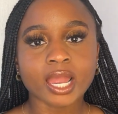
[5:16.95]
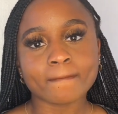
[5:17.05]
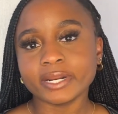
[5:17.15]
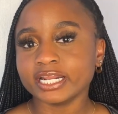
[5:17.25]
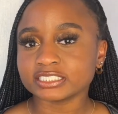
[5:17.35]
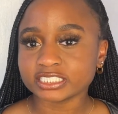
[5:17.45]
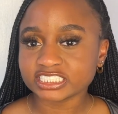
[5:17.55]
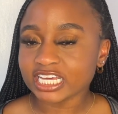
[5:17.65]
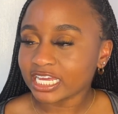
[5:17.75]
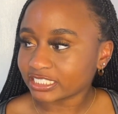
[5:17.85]
but
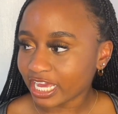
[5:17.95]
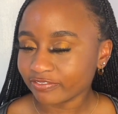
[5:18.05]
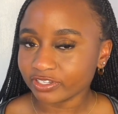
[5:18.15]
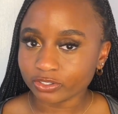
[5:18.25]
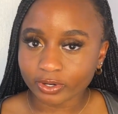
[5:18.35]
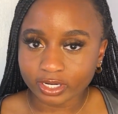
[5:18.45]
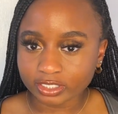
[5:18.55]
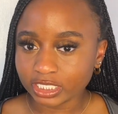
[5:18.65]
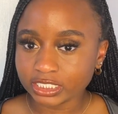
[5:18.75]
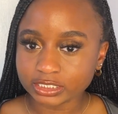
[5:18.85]
it's not as heavy or
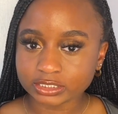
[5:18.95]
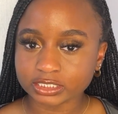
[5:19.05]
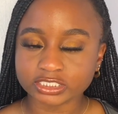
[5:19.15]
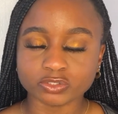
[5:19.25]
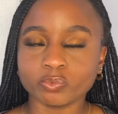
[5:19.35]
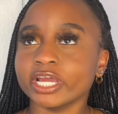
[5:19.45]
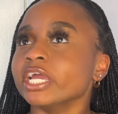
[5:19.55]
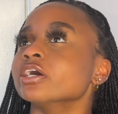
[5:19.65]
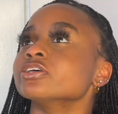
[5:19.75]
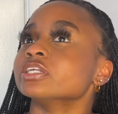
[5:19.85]
like doesn't weigh
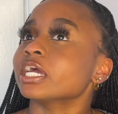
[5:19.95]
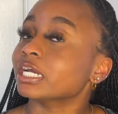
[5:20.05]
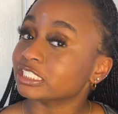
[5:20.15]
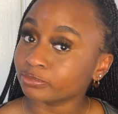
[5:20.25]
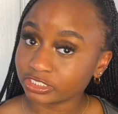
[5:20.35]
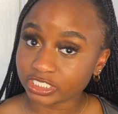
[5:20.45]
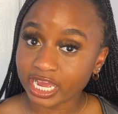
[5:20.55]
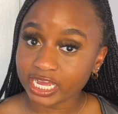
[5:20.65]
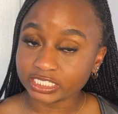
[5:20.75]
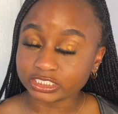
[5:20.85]
on your neck as much
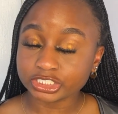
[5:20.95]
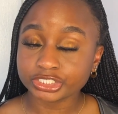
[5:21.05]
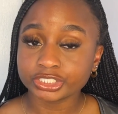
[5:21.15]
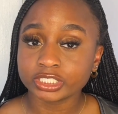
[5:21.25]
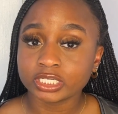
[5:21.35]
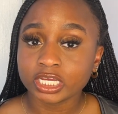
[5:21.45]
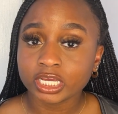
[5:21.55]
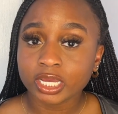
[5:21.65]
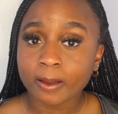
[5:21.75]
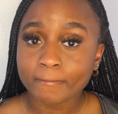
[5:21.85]
as
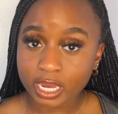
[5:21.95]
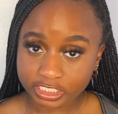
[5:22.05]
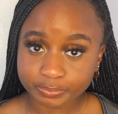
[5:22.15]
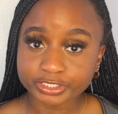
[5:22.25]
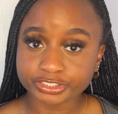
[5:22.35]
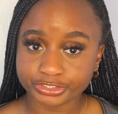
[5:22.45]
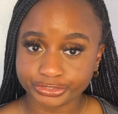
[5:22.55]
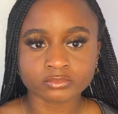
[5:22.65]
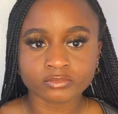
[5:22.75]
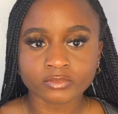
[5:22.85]
box braids do.
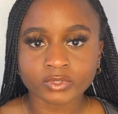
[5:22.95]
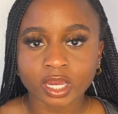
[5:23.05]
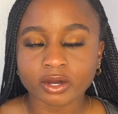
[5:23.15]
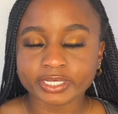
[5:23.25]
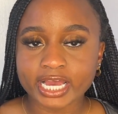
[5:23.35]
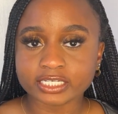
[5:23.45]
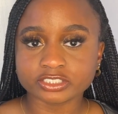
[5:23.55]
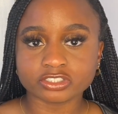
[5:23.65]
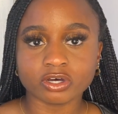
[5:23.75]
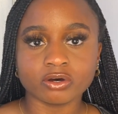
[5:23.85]
Oh yeah,
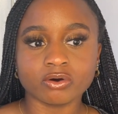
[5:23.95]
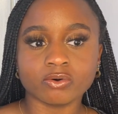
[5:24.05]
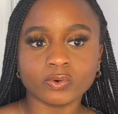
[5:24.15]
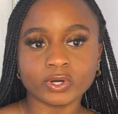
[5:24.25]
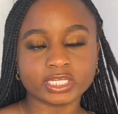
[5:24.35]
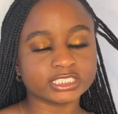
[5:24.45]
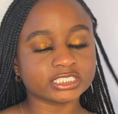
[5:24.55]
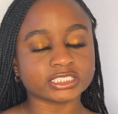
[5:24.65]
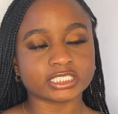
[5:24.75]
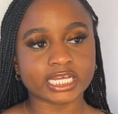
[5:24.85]
so since
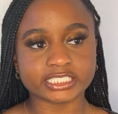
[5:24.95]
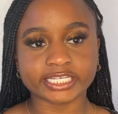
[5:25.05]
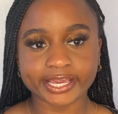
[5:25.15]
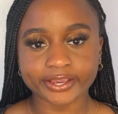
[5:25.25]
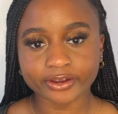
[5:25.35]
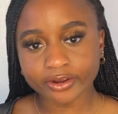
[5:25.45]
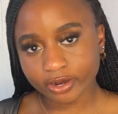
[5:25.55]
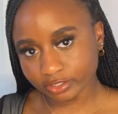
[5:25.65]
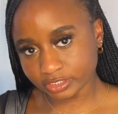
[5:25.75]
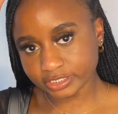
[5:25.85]
there's less hair
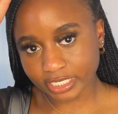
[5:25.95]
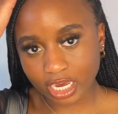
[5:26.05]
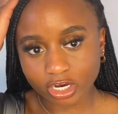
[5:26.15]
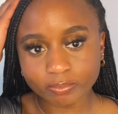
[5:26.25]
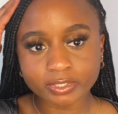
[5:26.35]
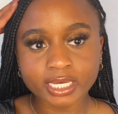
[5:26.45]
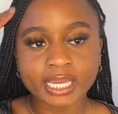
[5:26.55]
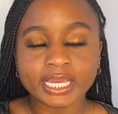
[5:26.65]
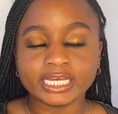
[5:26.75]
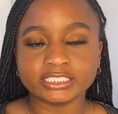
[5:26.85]
on the scalp,
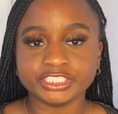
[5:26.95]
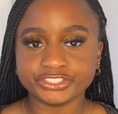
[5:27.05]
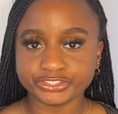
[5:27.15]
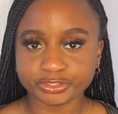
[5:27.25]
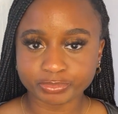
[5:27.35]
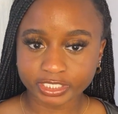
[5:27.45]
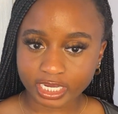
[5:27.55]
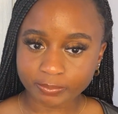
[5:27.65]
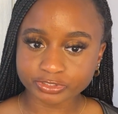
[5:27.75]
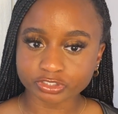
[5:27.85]
it's easier to put
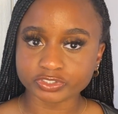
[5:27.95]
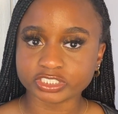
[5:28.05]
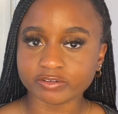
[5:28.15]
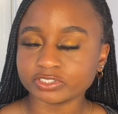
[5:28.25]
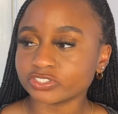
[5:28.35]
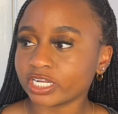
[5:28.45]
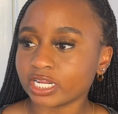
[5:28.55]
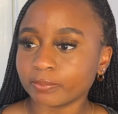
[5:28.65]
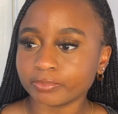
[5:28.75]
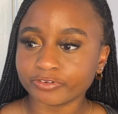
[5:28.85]
up. So if you're definitely
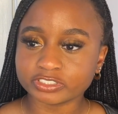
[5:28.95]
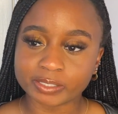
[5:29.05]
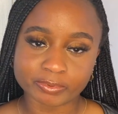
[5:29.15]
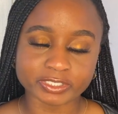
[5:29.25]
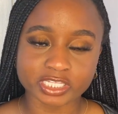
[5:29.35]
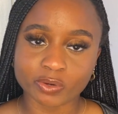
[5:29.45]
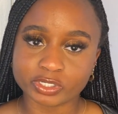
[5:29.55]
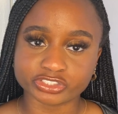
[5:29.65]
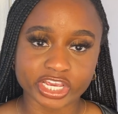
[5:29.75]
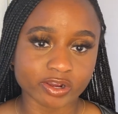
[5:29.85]
if you're a type of person that
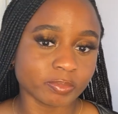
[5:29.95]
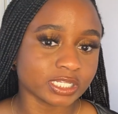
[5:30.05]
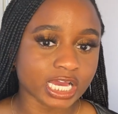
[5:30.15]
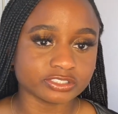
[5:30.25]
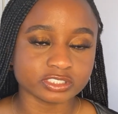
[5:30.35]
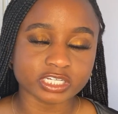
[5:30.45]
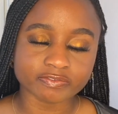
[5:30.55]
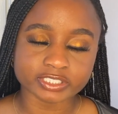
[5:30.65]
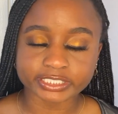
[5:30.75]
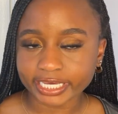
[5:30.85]
wears your hair up a lot, you should
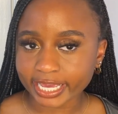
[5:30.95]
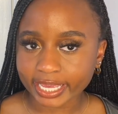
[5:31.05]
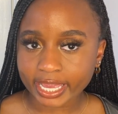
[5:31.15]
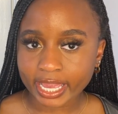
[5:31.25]
definitely get